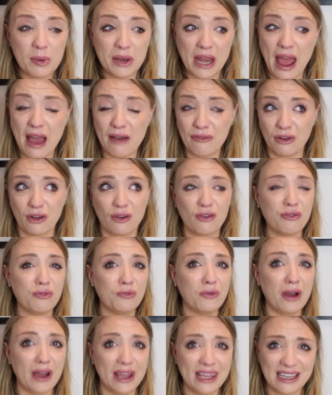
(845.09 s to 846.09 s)
and I haven't
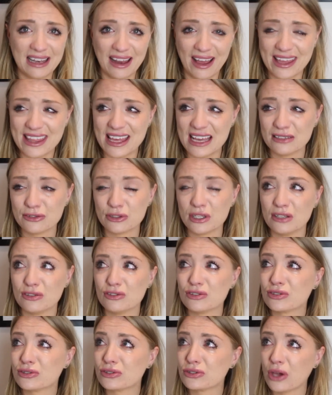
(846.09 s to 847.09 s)
cried like this
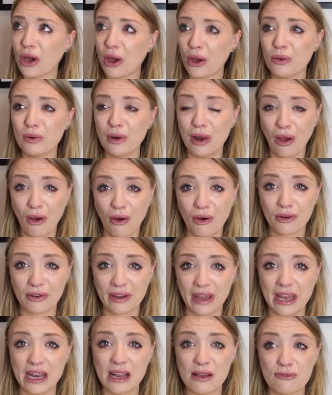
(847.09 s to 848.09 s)
in so long,
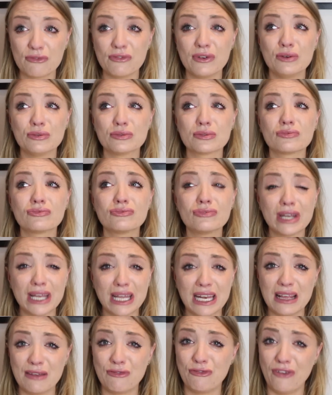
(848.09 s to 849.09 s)
and it feels
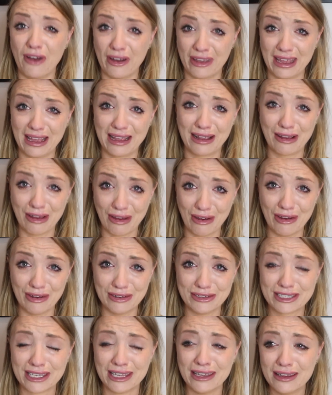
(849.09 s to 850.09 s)
really fucking
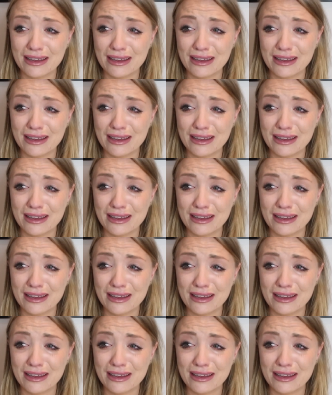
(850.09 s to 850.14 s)
good.